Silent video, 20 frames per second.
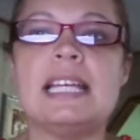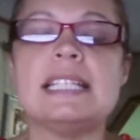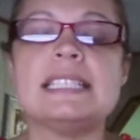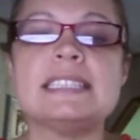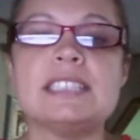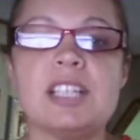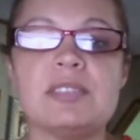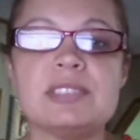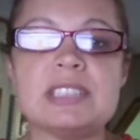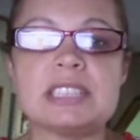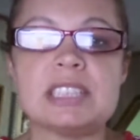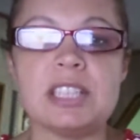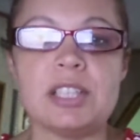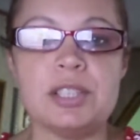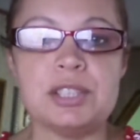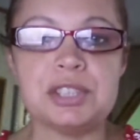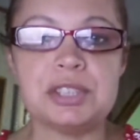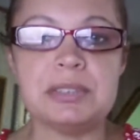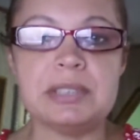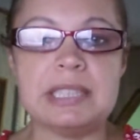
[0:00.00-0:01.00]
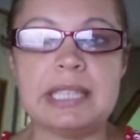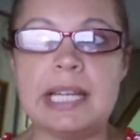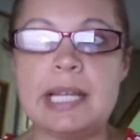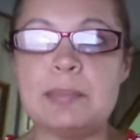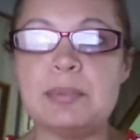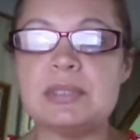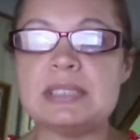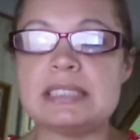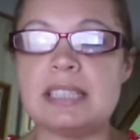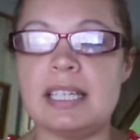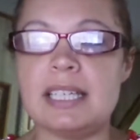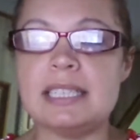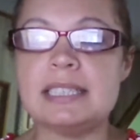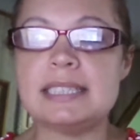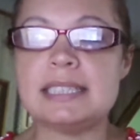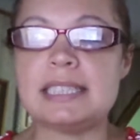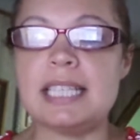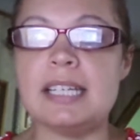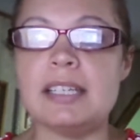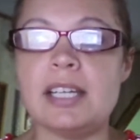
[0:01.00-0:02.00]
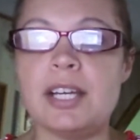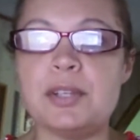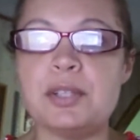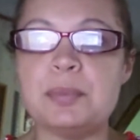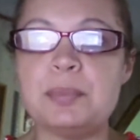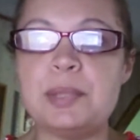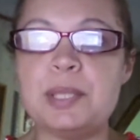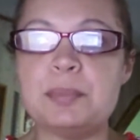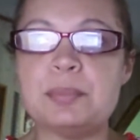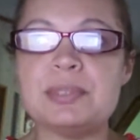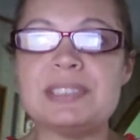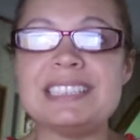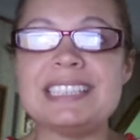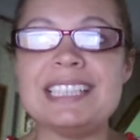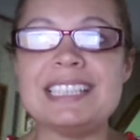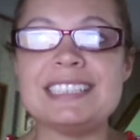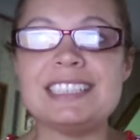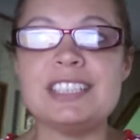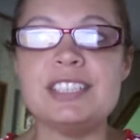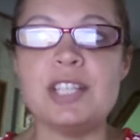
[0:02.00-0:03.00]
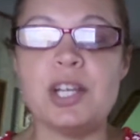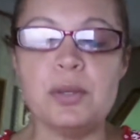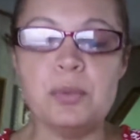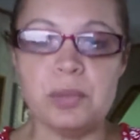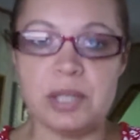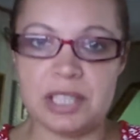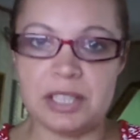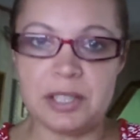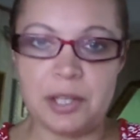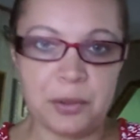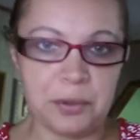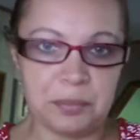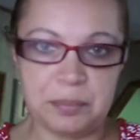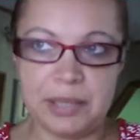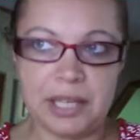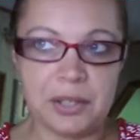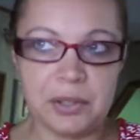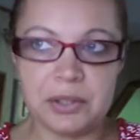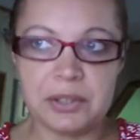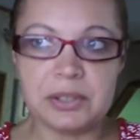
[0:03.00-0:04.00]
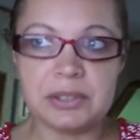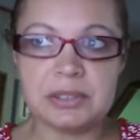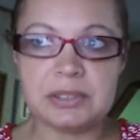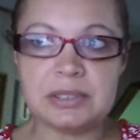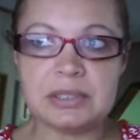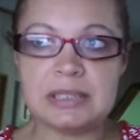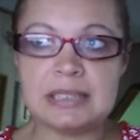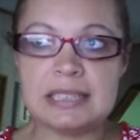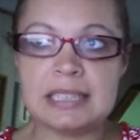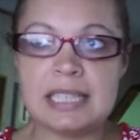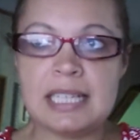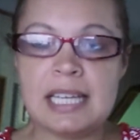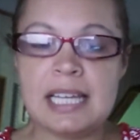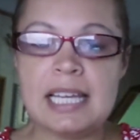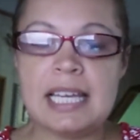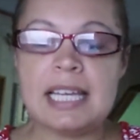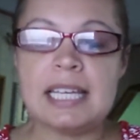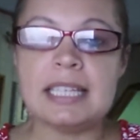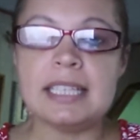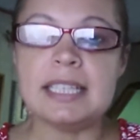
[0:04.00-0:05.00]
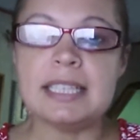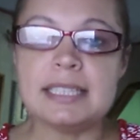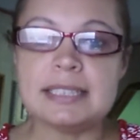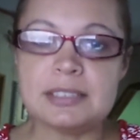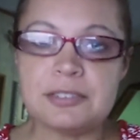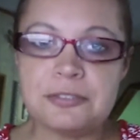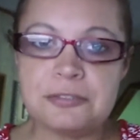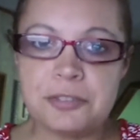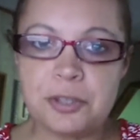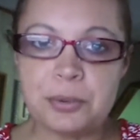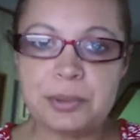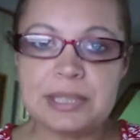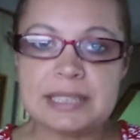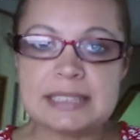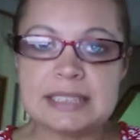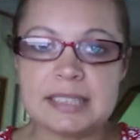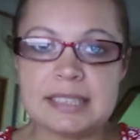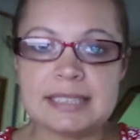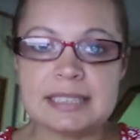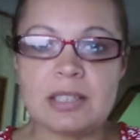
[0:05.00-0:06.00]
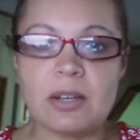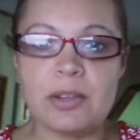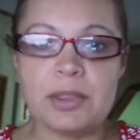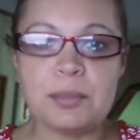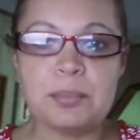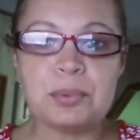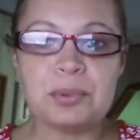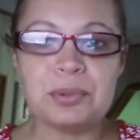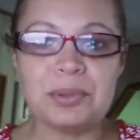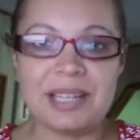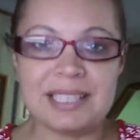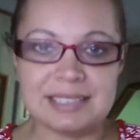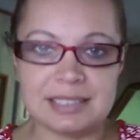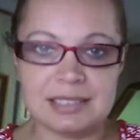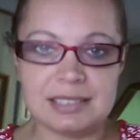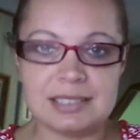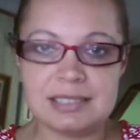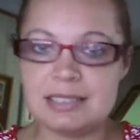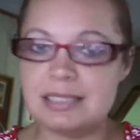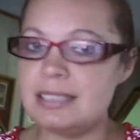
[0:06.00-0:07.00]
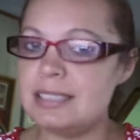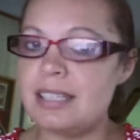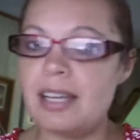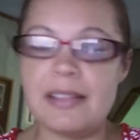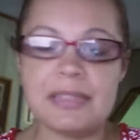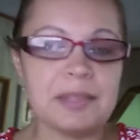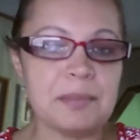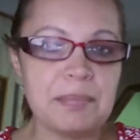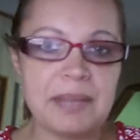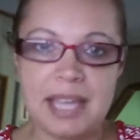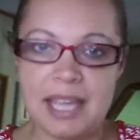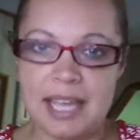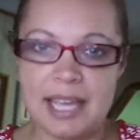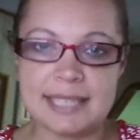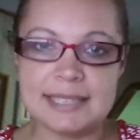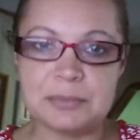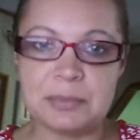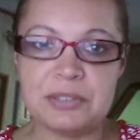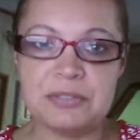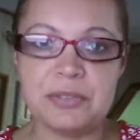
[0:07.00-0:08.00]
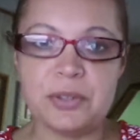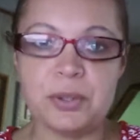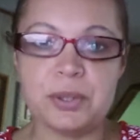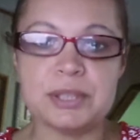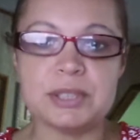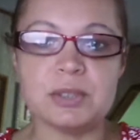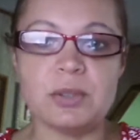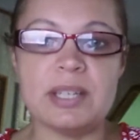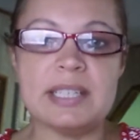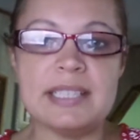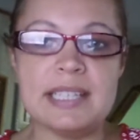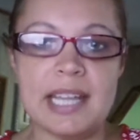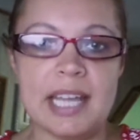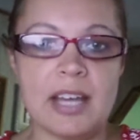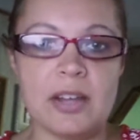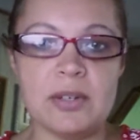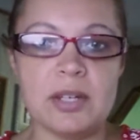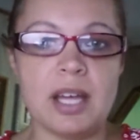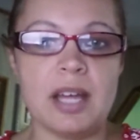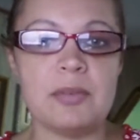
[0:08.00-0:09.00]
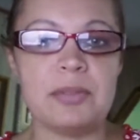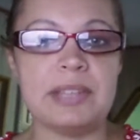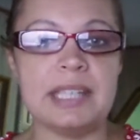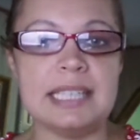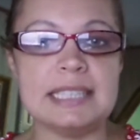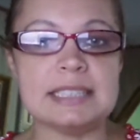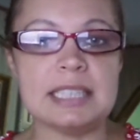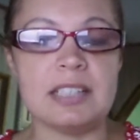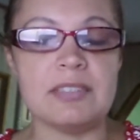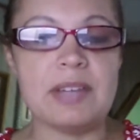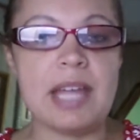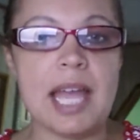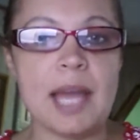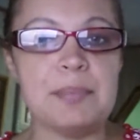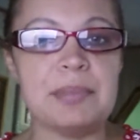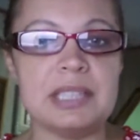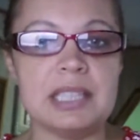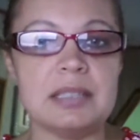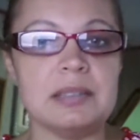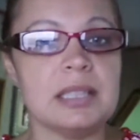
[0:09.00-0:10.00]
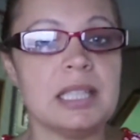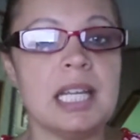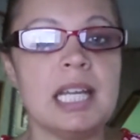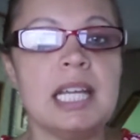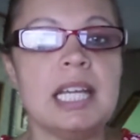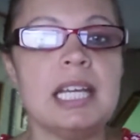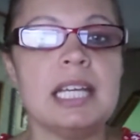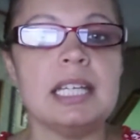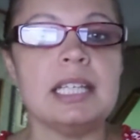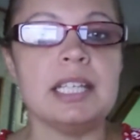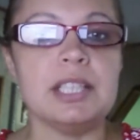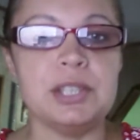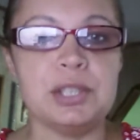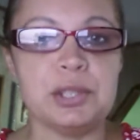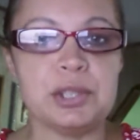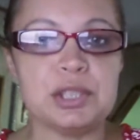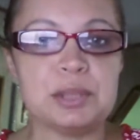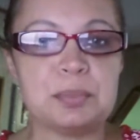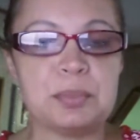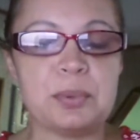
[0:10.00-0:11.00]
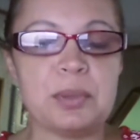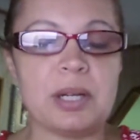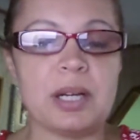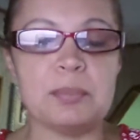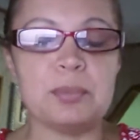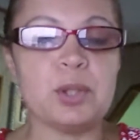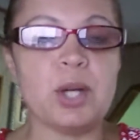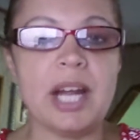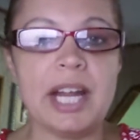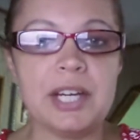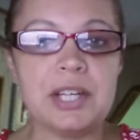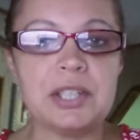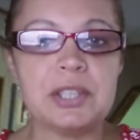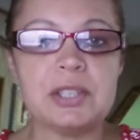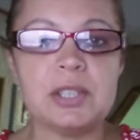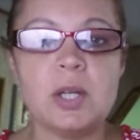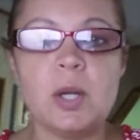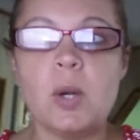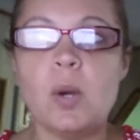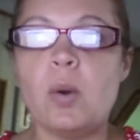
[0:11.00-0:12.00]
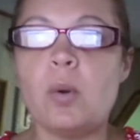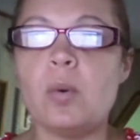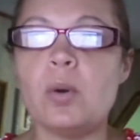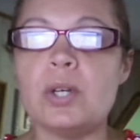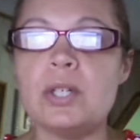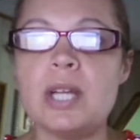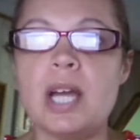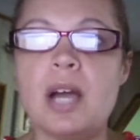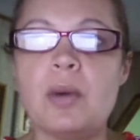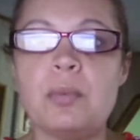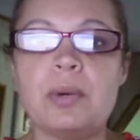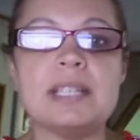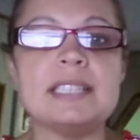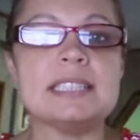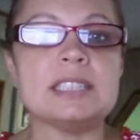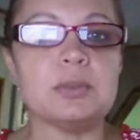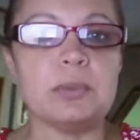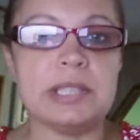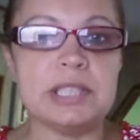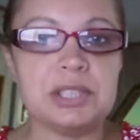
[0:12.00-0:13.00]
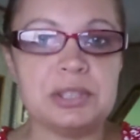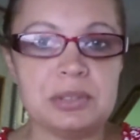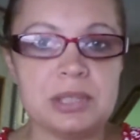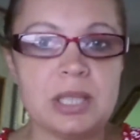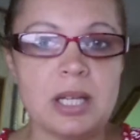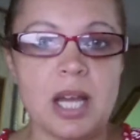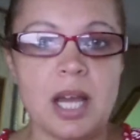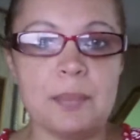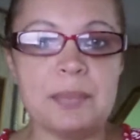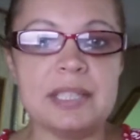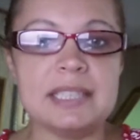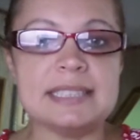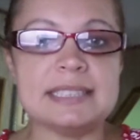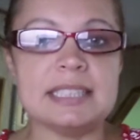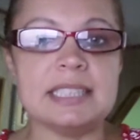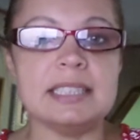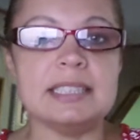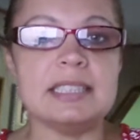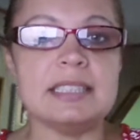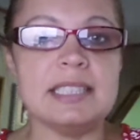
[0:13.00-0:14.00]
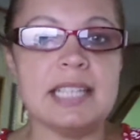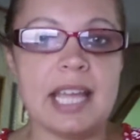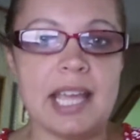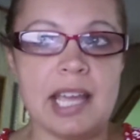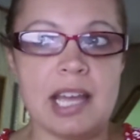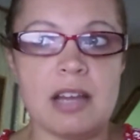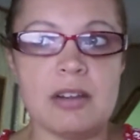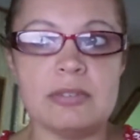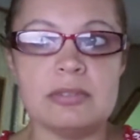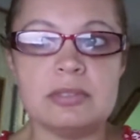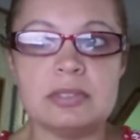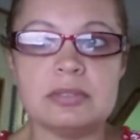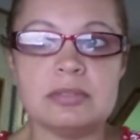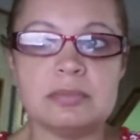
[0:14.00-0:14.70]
Self-disclosure enables us and other people to get to know one another better. It is a focus that is on the present, not the past. We focus on now, not things that have happened in years prior, or not what is going to come. It is in the now.